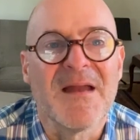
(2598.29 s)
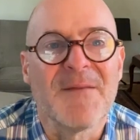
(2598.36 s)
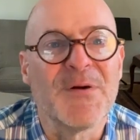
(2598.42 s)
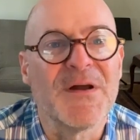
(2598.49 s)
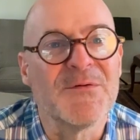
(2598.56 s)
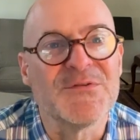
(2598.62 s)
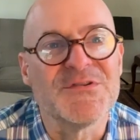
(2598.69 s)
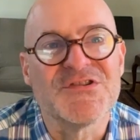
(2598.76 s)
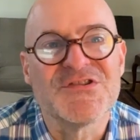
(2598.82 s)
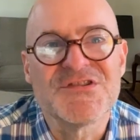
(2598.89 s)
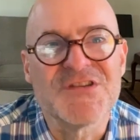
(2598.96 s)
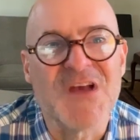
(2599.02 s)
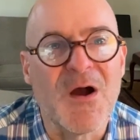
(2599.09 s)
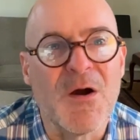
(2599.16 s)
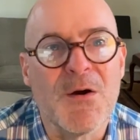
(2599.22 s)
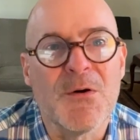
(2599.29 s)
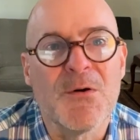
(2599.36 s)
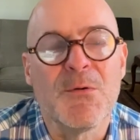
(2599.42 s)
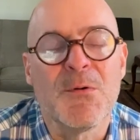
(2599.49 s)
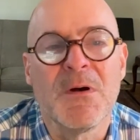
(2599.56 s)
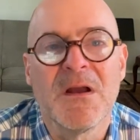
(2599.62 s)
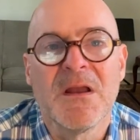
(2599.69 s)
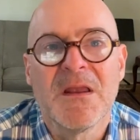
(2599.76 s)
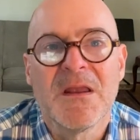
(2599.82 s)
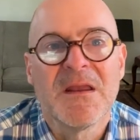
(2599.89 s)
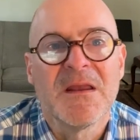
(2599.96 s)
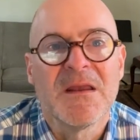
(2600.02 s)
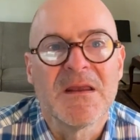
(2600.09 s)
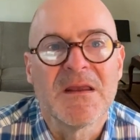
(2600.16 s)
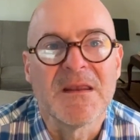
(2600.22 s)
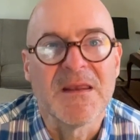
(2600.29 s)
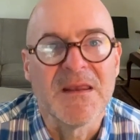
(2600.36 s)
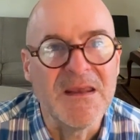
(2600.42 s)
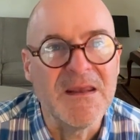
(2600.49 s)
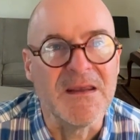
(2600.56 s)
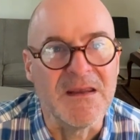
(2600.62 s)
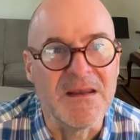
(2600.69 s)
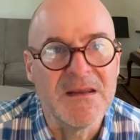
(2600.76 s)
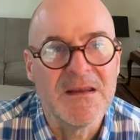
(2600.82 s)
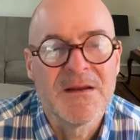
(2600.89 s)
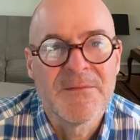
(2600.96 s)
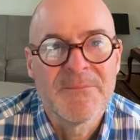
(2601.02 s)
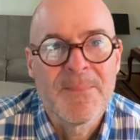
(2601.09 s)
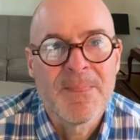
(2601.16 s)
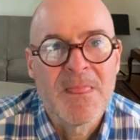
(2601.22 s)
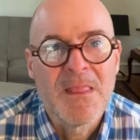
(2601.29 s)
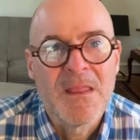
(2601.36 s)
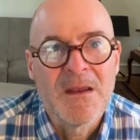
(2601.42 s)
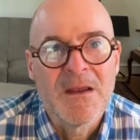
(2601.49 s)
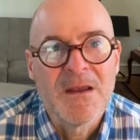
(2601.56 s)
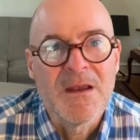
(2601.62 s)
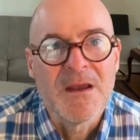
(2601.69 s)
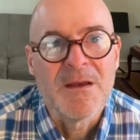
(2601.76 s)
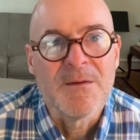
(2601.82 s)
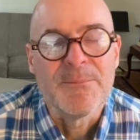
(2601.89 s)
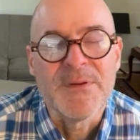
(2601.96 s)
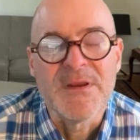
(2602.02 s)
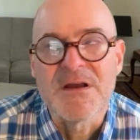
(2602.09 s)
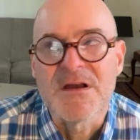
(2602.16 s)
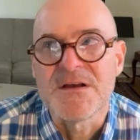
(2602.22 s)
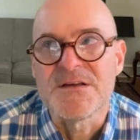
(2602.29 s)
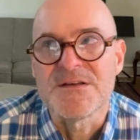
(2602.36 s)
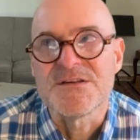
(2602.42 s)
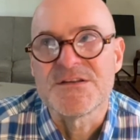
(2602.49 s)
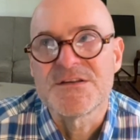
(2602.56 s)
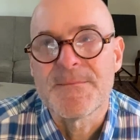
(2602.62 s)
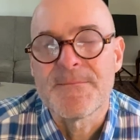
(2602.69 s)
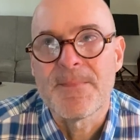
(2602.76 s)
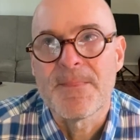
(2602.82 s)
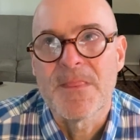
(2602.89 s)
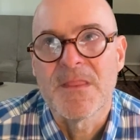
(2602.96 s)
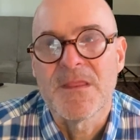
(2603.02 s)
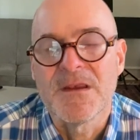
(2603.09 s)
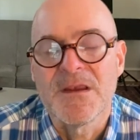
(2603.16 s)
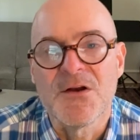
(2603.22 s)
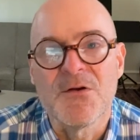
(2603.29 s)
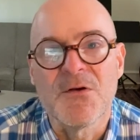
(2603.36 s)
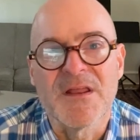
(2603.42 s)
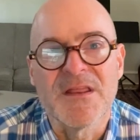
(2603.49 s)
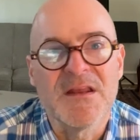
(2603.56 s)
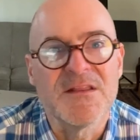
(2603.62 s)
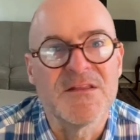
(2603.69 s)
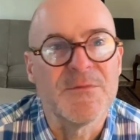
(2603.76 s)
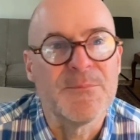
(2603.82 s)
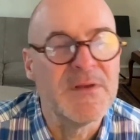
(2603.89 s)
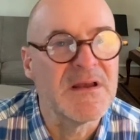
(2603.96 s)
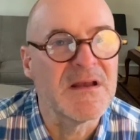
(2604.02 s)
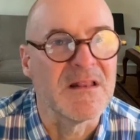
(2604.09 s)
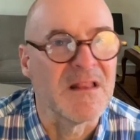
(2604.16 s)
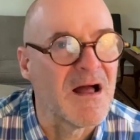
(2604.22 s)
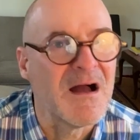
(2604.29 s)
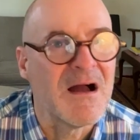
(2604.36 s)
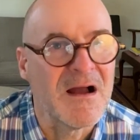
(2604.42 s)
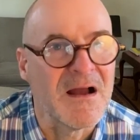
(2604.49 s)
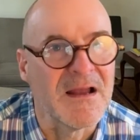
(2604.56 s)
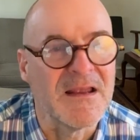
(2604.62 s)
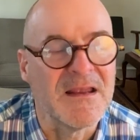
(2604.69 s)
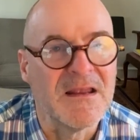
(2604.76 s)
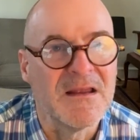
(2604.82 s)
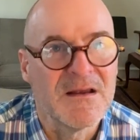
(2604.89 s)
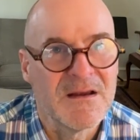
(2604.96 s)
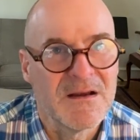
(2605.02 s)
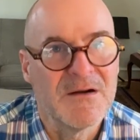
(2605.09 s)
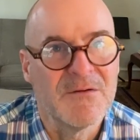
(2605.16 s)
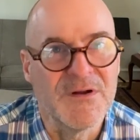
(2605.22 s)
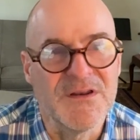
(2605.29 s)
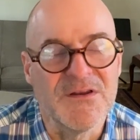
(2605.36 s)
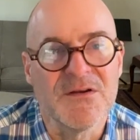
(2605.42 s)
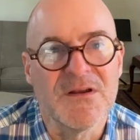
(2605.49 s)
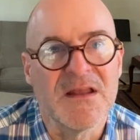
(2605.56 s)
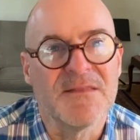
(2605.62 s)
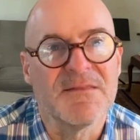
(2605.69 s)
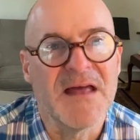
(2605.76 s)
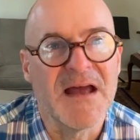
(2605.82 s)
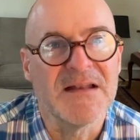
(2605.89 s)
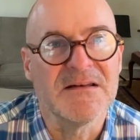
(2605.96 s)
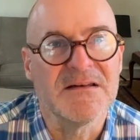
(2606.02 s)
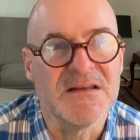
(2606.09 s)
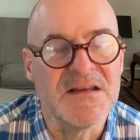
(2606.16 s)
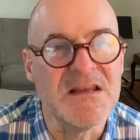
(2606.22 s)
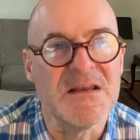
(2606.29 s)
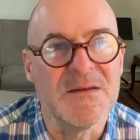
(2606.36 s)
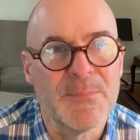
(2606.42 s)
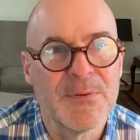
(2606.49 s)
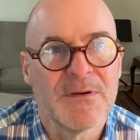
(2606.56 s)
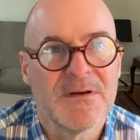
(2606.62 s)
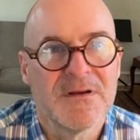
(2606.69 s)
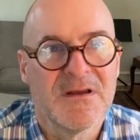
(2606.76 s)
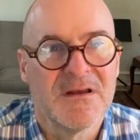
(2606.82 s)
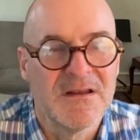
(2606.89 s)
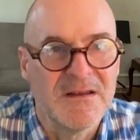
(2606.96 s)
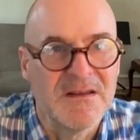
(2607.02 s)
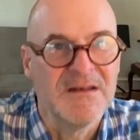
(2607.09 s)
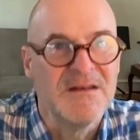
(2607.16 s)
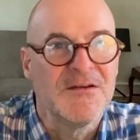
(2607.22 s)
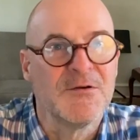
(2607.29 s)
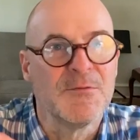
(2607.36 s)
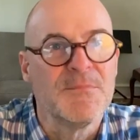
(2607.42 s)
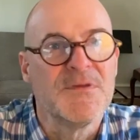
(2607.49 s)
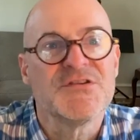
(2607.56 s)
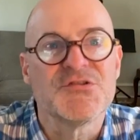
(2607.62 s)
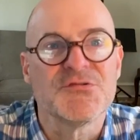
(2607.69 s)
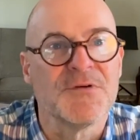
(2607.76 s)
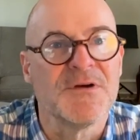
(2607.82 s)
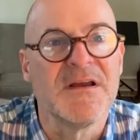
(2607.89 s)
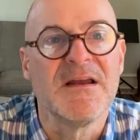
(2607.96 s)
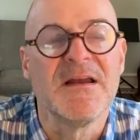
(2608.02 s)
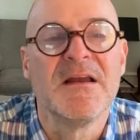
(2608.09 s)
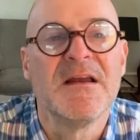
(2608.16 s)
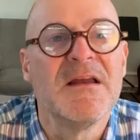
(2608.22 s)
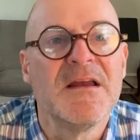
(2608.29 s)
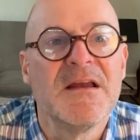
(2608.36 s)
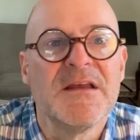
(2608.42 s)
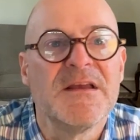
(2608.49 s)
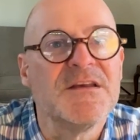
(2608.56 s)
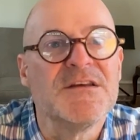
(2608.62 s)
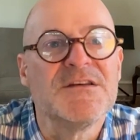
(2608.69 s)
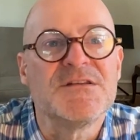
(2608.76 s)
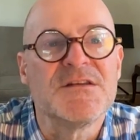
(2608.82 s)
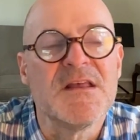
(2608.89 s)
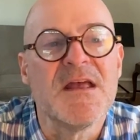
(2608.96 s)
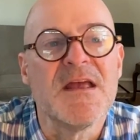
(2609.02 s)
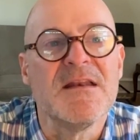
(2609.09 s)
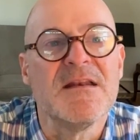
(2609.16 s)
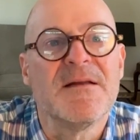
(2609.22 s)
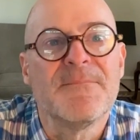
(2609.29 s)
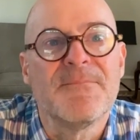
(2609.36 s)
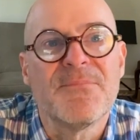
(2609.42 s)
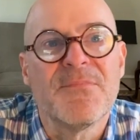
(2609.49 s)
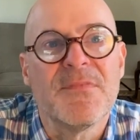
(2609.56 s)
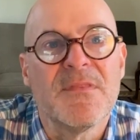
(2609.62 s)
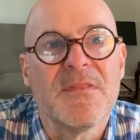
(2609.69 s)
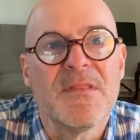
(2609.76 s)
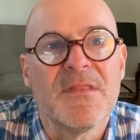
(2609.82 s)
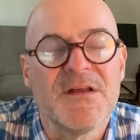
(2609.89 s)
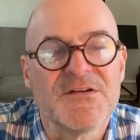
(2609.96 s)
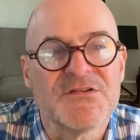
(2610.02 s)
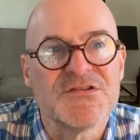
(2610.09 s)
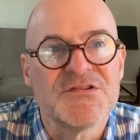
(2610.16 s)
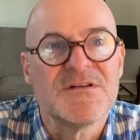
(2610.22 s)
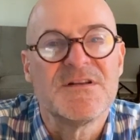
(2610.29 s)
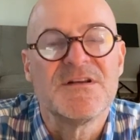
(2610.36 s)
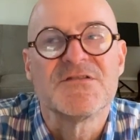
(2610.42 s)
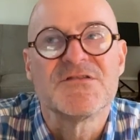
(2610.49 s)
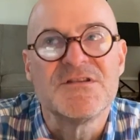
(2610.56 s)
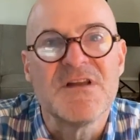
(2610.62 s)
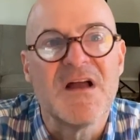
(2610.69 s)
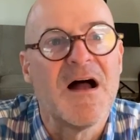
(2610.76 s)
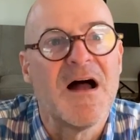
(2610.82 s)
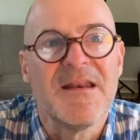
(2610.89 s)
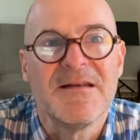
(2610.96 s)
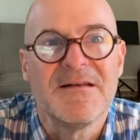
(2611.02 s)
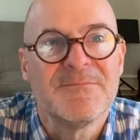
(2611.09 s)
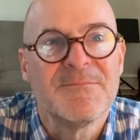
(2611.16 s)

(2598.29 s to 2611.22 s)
But it was so key because, you know, I think the big lie when you get that deep into your misery is that there's not